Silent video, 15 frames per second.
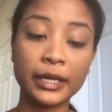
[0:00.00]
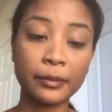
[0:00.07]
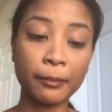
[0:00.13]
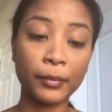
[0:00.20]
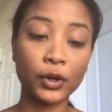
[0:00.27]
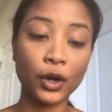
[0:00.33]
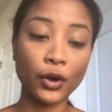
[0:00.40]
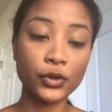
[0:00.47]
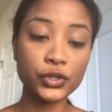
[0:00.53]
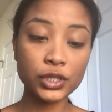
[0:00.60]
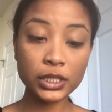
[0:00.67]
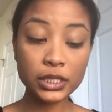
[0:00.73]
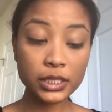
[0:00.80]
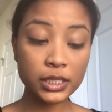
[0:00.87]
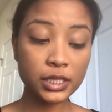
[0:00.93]
and
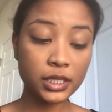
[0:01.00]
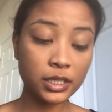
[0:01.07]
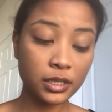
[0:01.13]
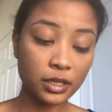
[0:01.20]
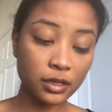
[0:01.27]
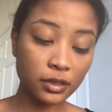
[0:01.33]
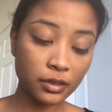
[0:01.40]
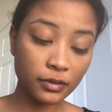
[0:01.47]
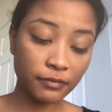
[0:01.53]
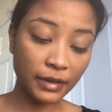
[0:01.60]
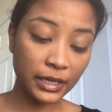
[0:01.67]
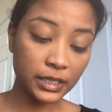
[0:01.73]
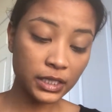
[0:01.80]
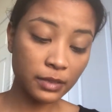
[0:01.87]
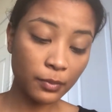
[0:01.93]
purchased the
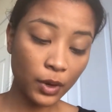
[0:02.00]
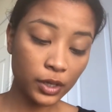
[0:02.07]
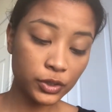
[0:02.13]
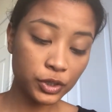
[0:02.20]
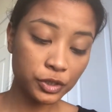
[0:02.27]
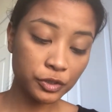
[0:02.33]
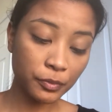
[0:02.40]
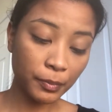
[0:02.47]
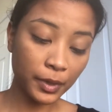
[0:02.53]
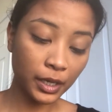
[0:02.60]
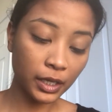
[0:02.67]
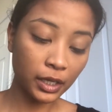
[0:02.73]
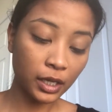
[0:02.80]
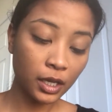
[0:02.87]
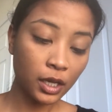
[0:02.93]
Fenty brush, but